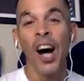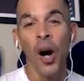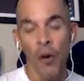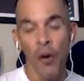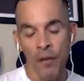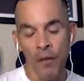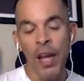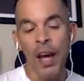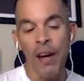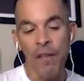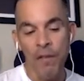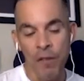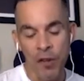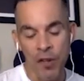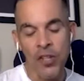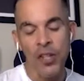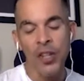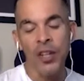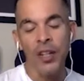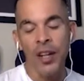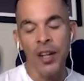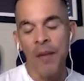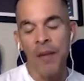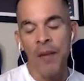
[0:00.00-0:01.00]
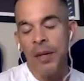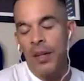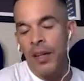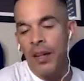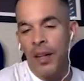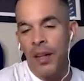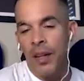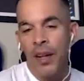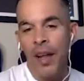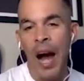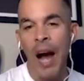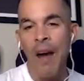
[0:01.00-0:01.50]
Oh yeah, for sure. I mean,
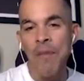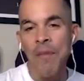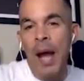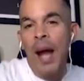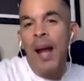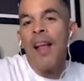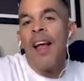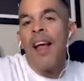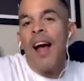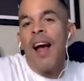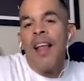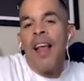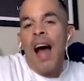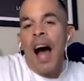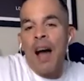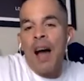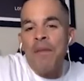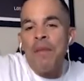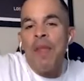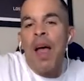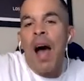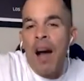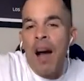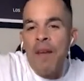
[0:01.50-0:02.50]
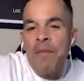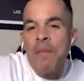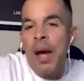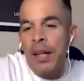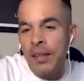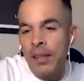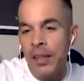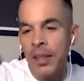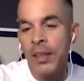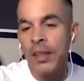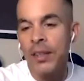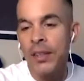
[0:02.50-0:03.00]
I'm
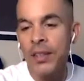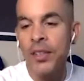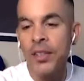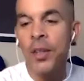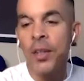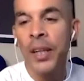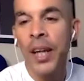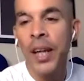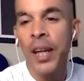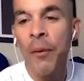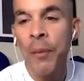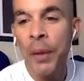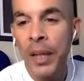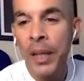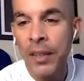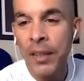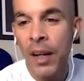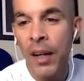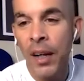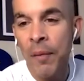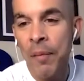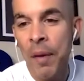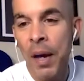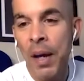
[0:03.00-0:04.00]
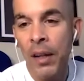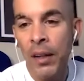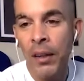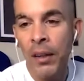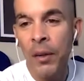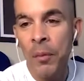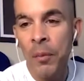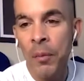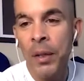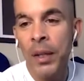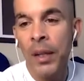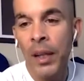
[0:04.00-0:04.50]
Mexican, so yeah, we could talk about it a
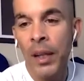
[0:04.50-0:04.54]
little bit.